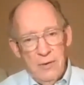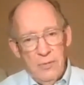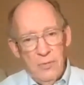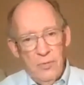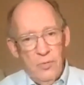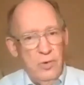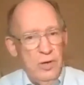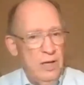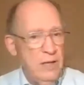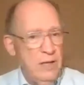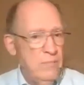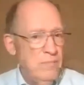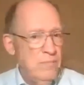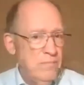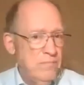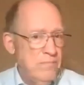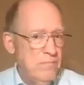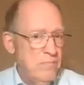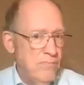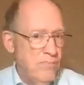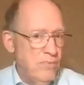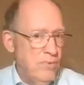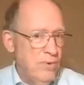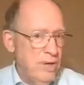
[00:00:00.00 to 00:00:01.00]
Would it
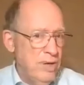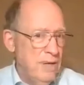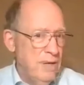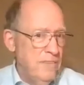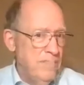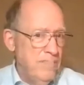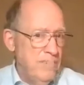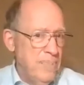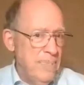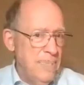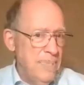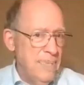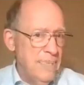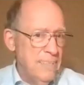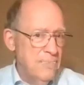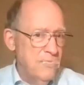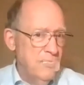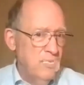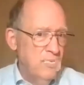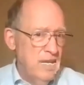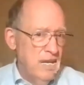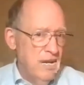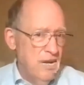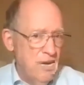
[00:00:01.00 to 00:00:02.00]
would it be,
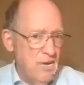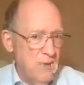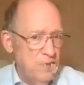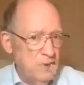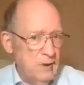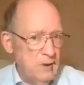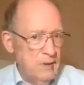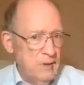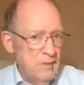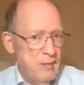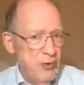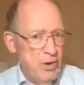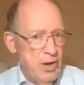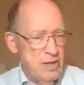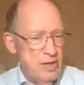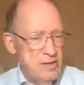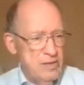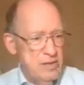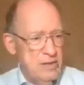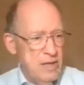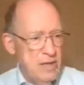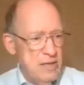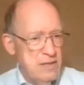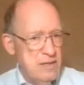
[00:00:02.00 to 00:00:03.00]
as we hoped, a
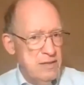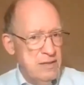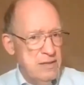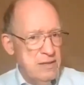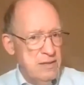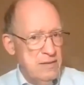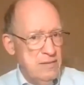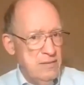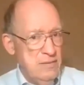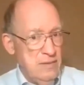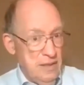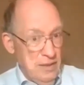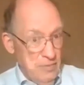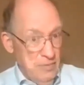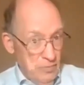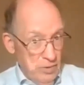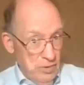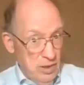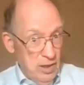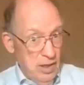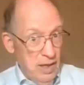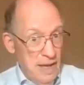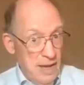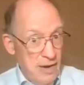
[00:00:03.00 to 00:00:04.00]
process that
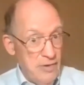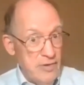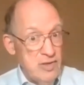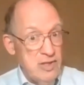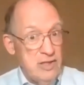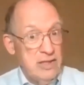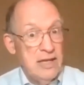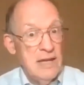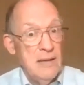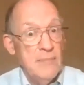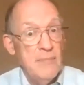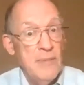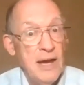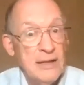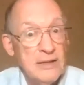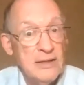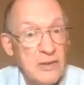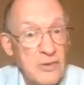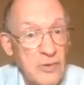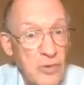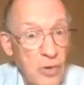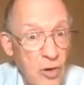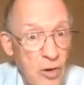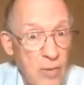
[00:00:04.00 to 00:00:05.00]
would allow us to get
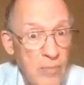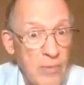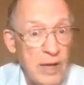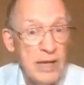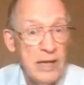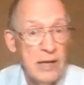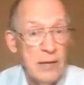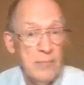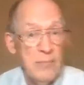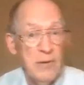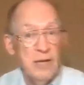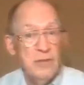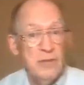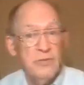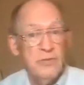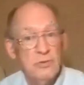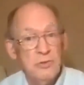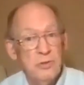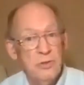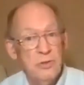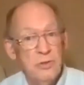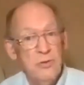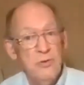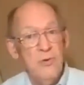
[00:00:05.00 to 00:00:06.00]
back to normal in a
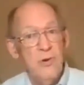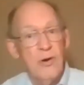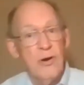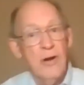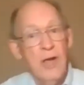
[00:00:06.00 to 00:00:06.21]
month or two?